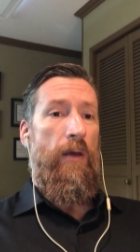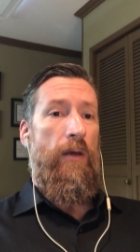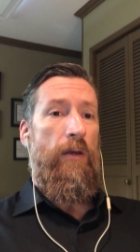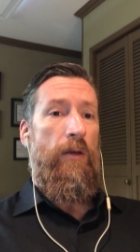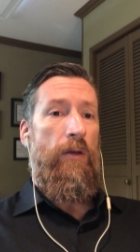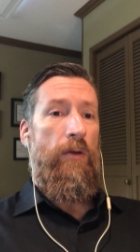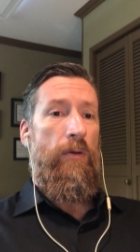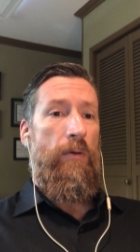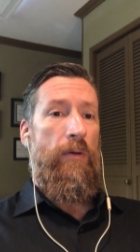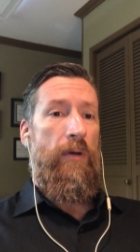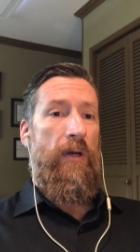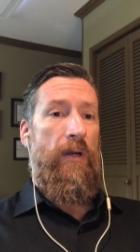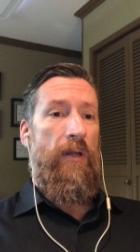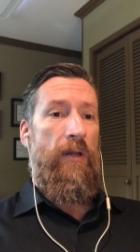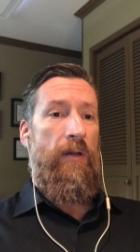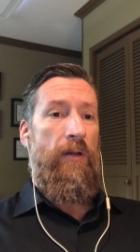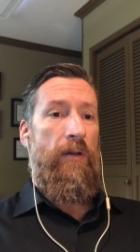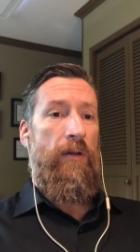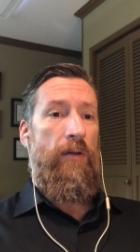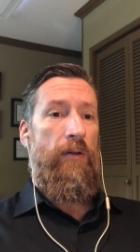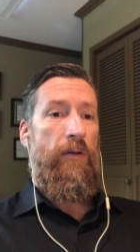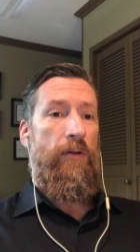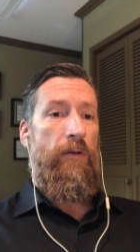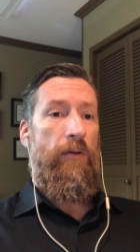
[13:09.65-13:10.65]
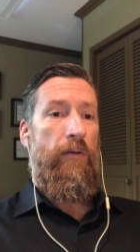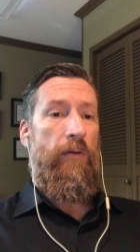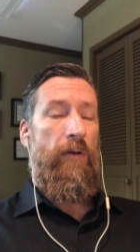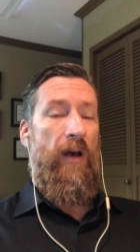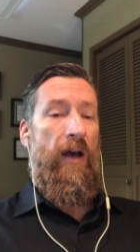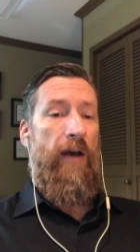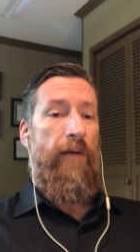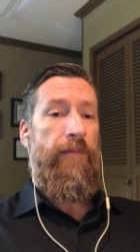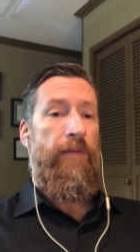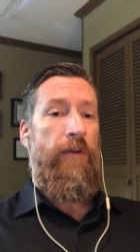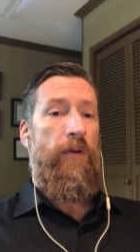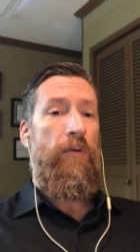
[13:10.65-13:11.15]
You can do
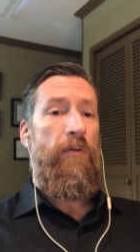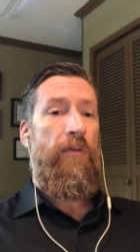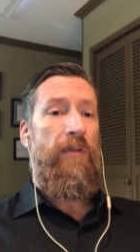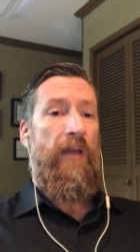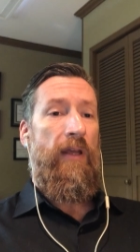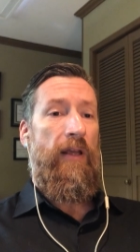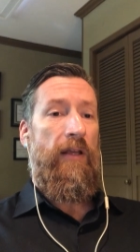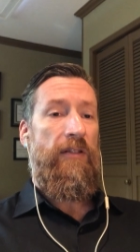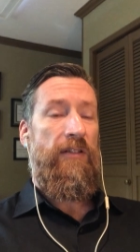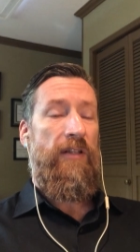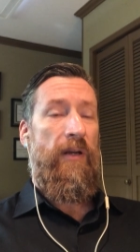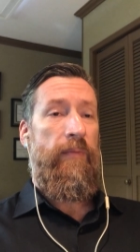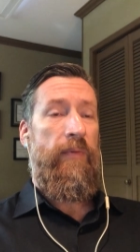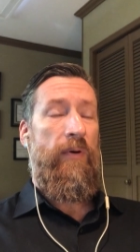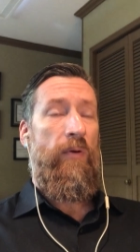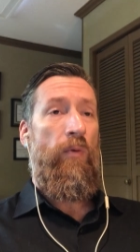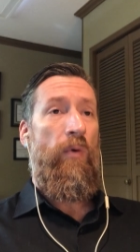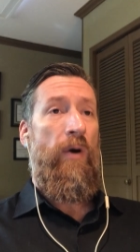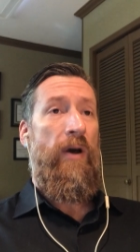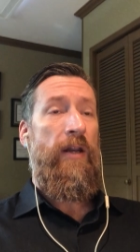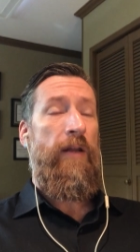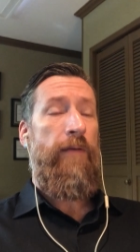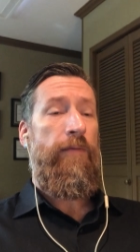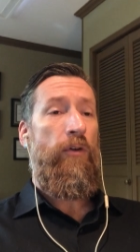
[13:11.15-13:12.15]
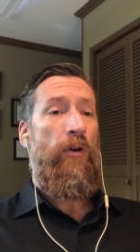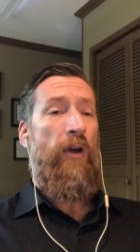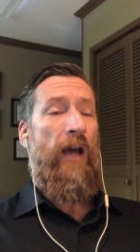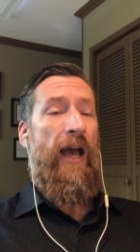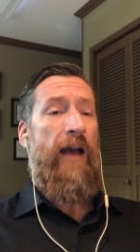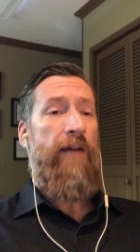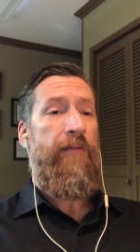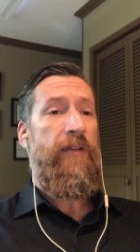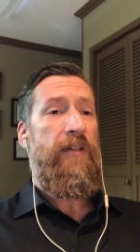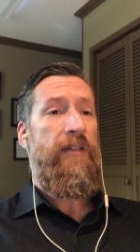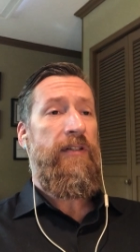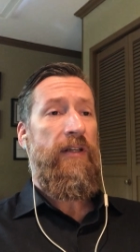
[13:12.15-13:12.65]
a few things. Number one, if you
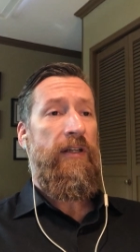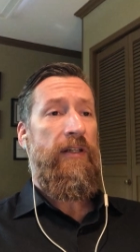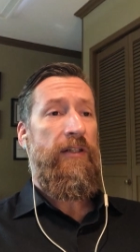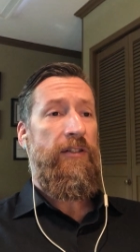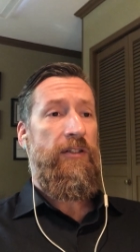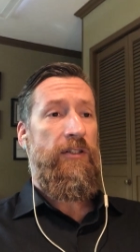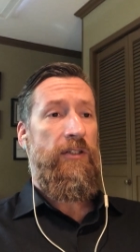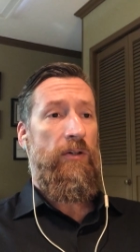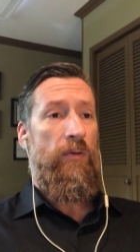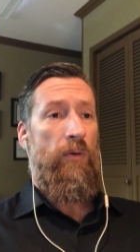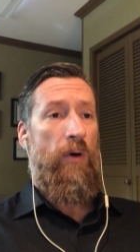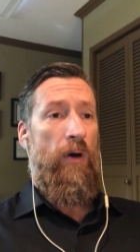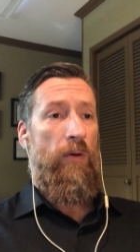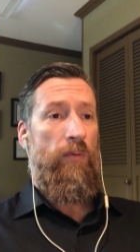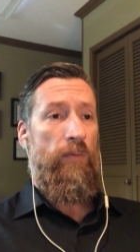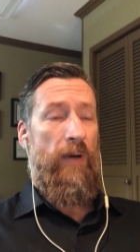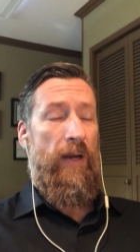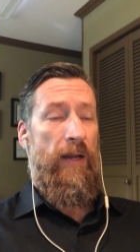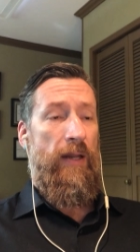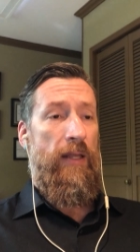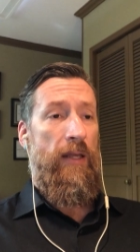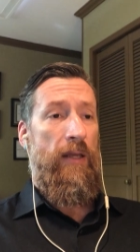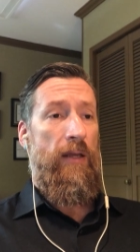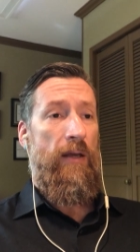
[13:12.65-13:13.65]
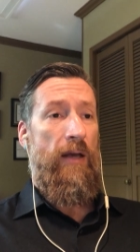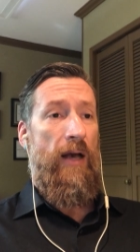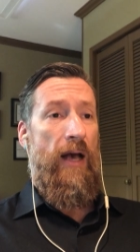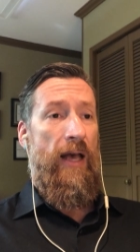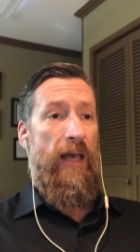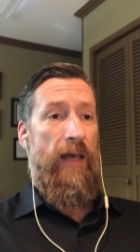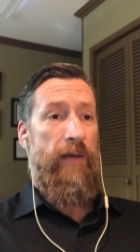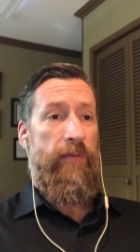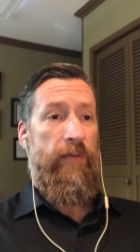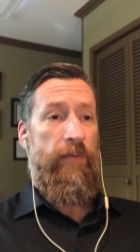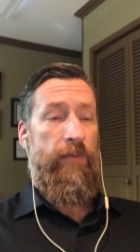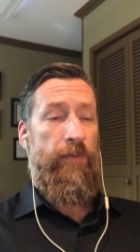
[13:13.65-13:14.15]
haven't done so already, I
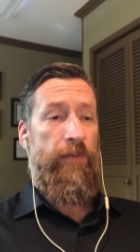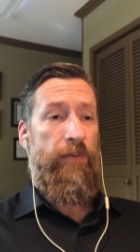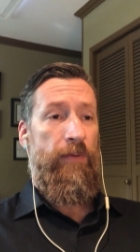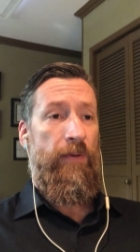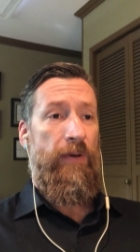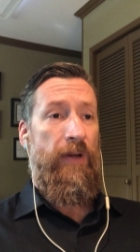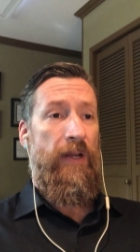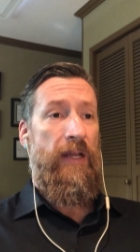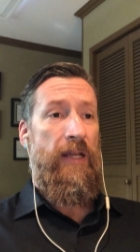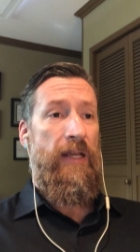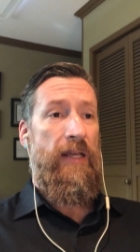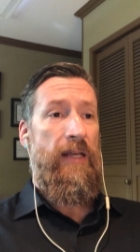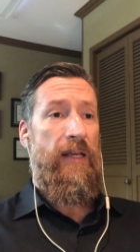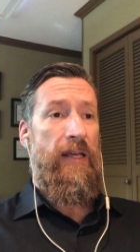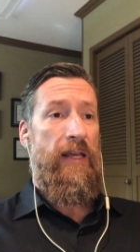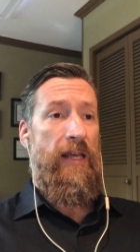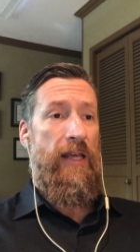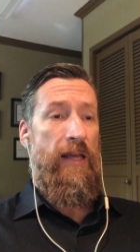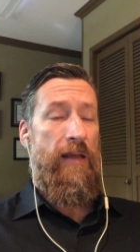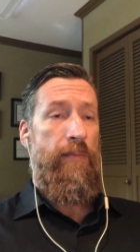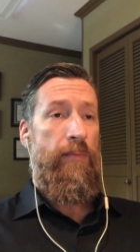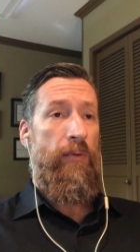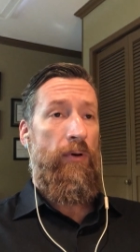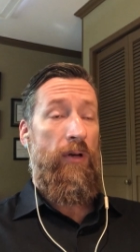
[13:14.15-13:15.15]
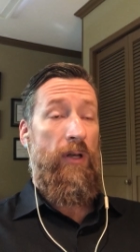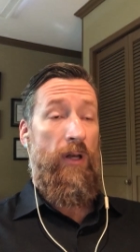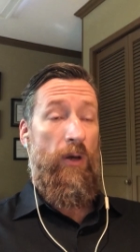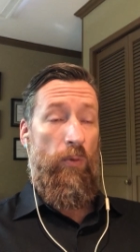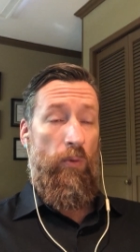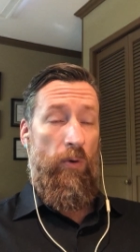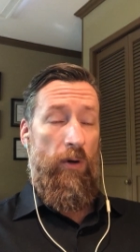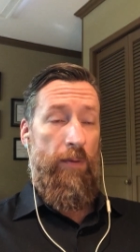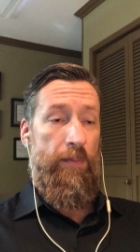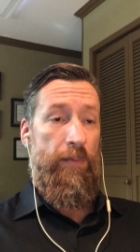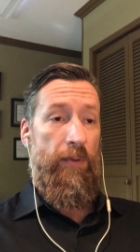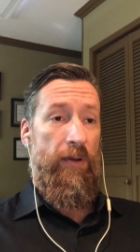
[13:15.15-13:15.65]
have a free ebook, a
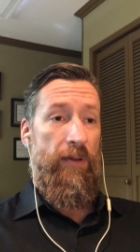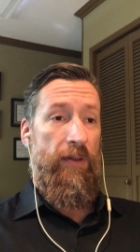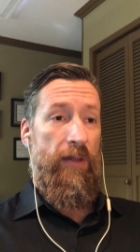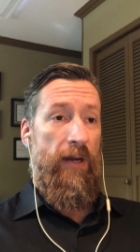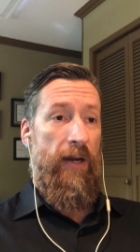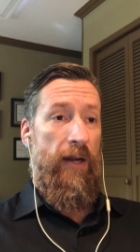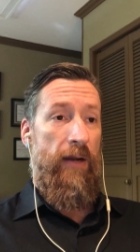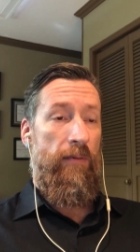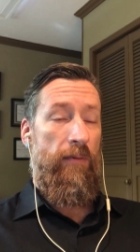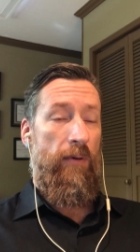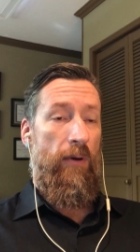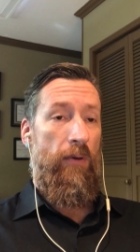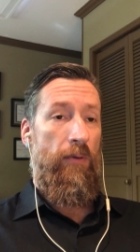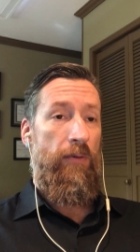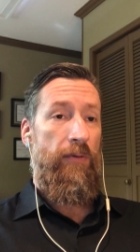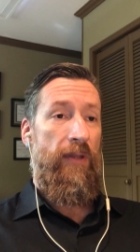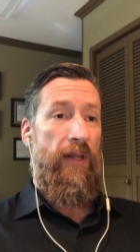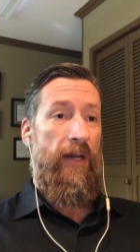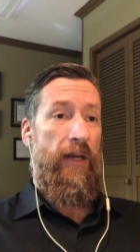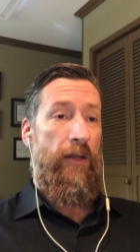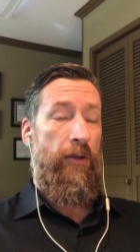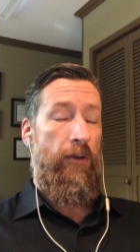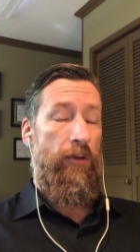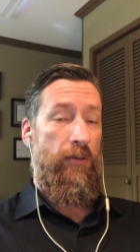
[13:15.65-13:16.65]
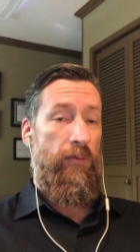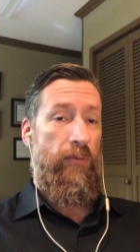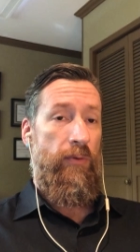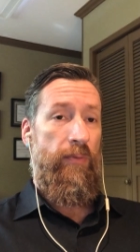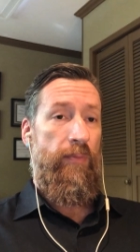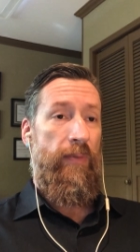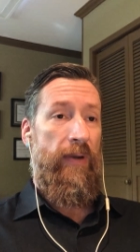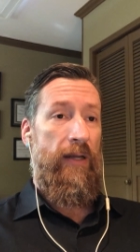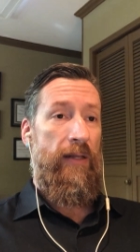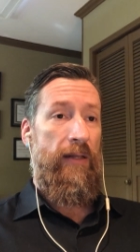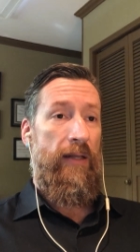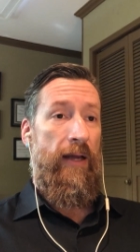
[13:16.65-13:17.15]
workbook that I wrote that I use
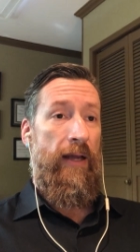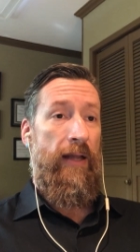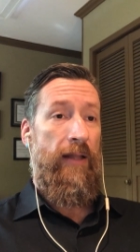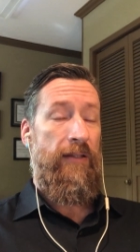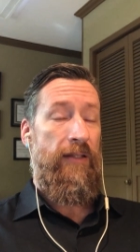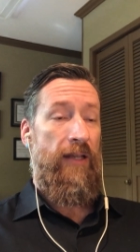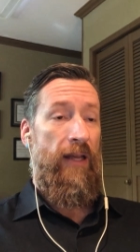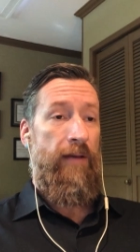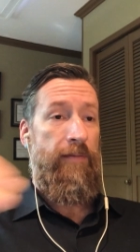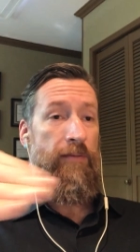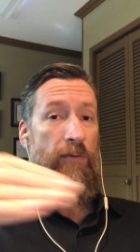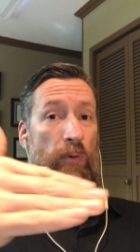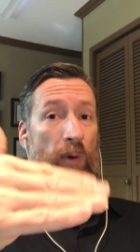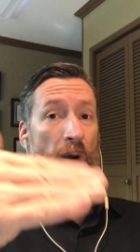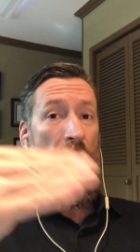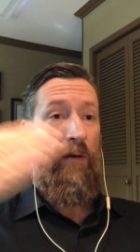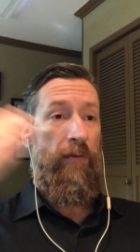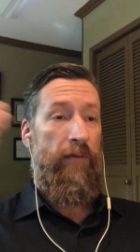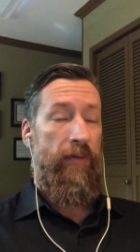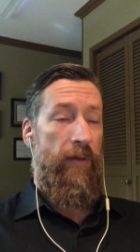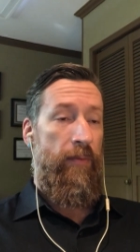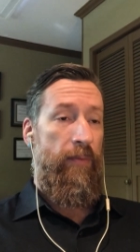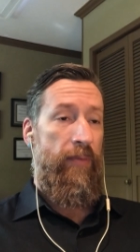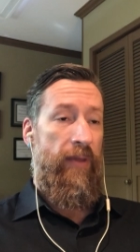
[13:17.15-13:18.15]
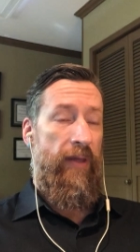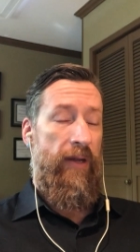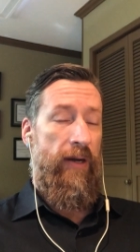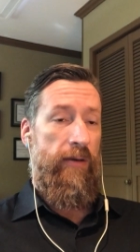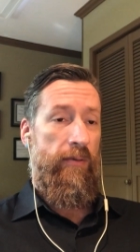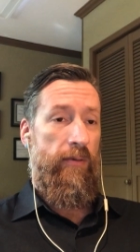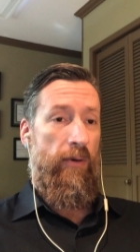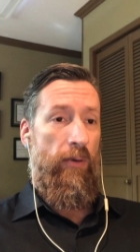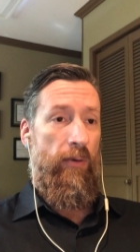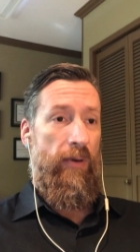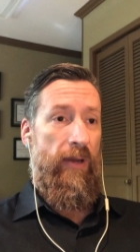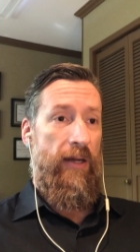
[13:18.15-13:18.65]
with my clients. I have 12 of them that I
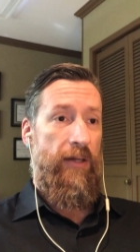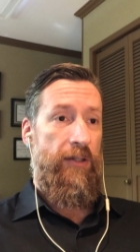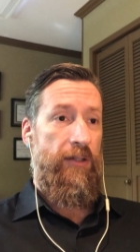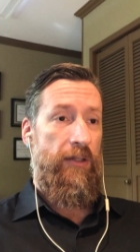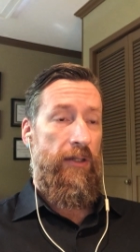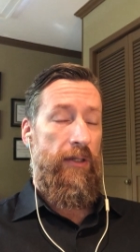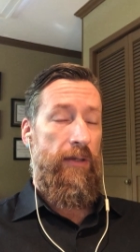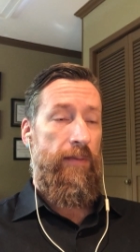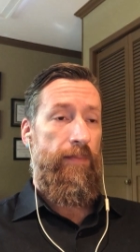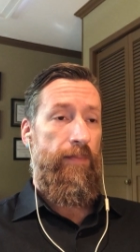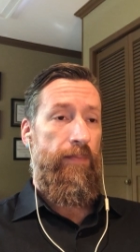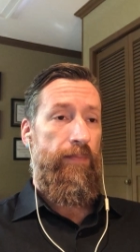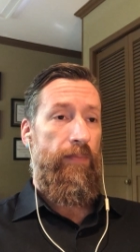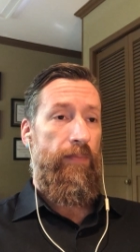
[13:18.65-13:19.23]
wrote, actually.